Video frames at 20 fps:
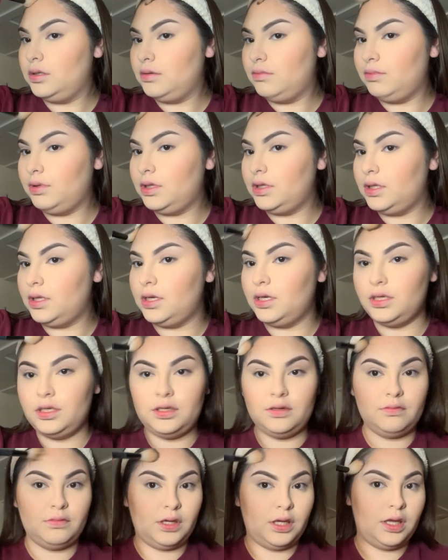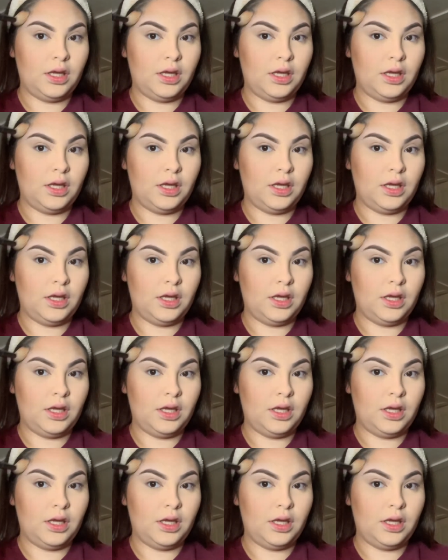Blend it into my